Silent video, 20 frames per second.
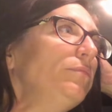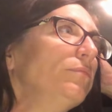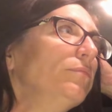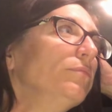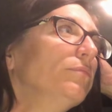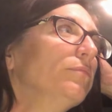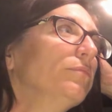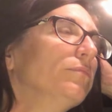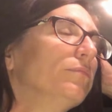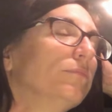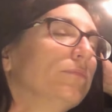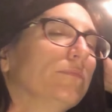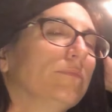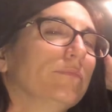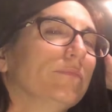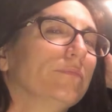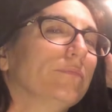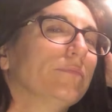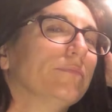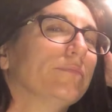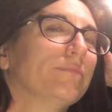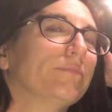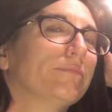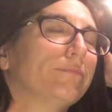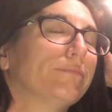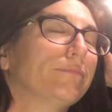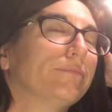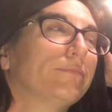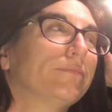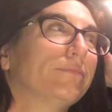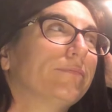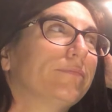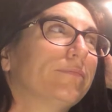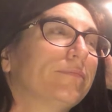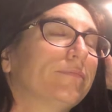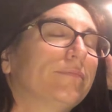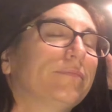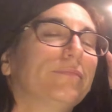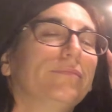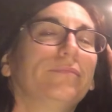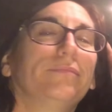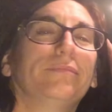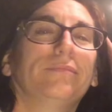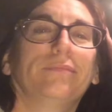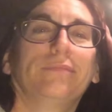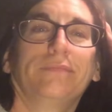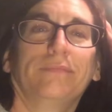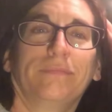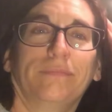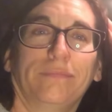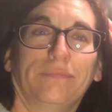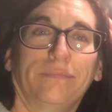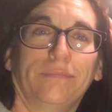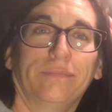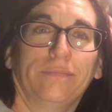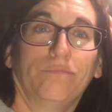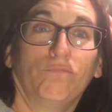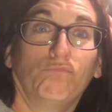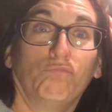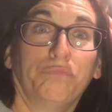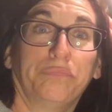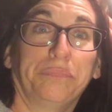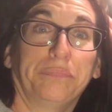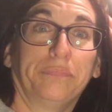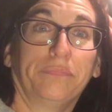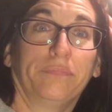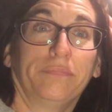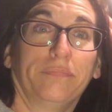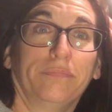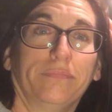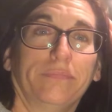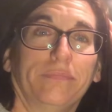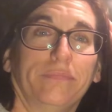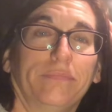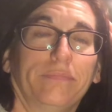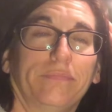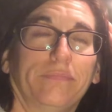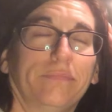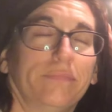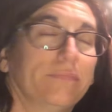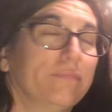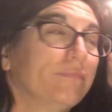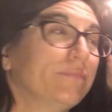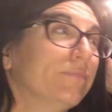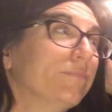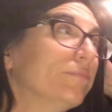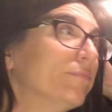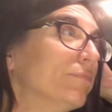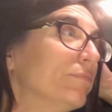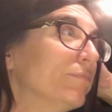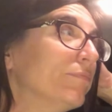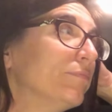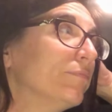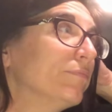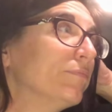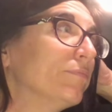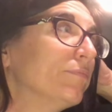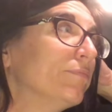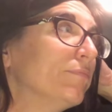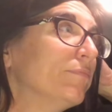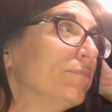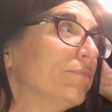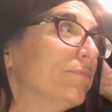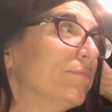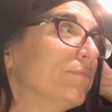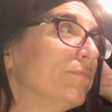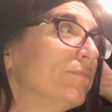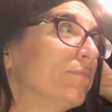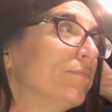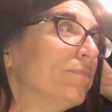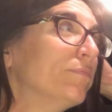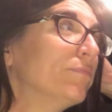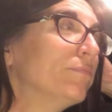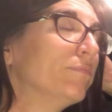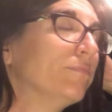The person shown says nothing.